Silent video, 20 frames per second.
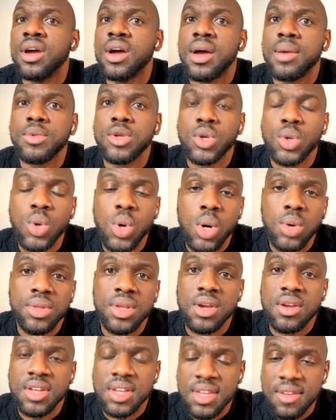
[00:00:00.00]
you go out
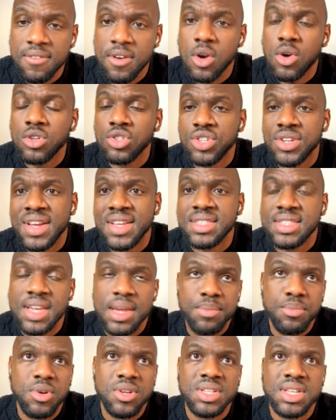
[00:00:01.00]
there, you give
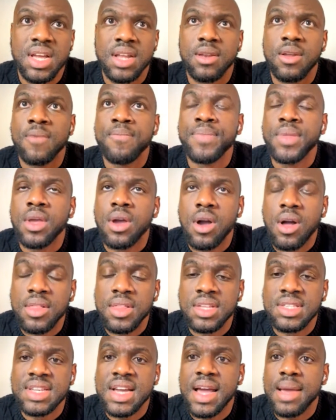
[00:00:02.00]
110% all the
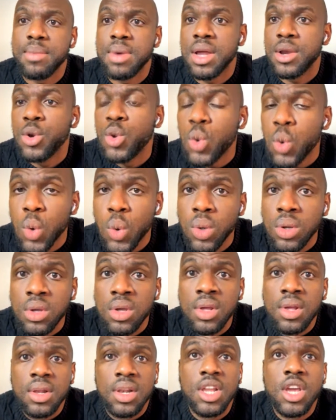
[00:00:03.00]
time. I know
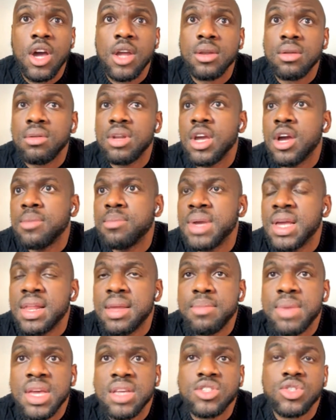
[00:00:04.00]
Leon Bailey
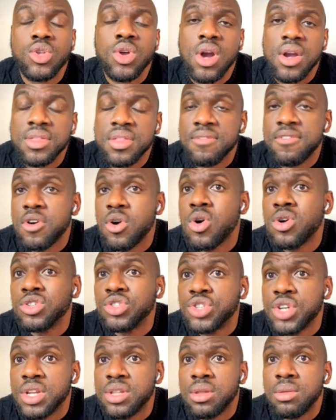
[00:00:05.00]
makes north of
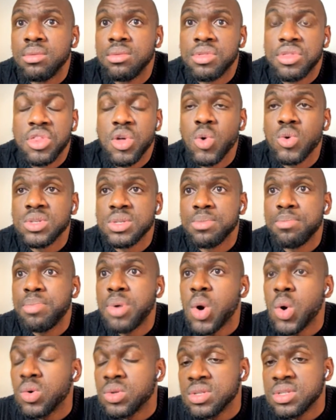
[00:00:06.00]

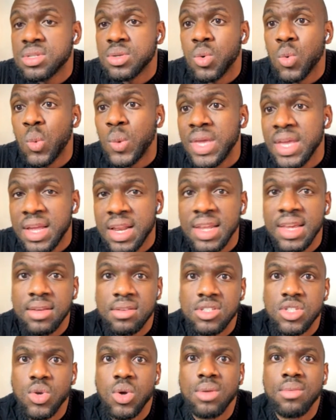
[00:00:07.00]
£100,000 weekly,
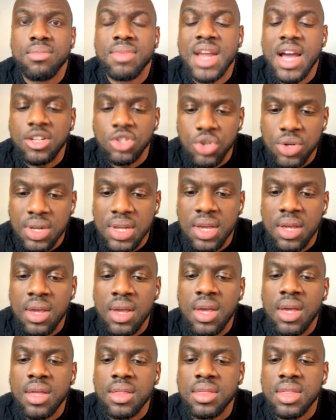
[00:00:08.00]
so naturally
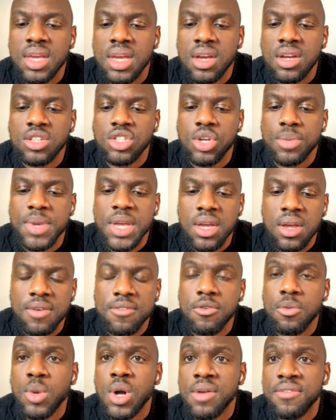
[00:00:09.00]
the Jamaica
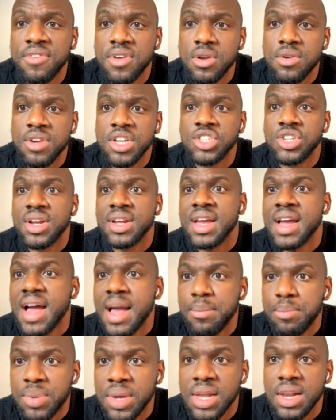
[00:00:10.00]
Football Federation can't pay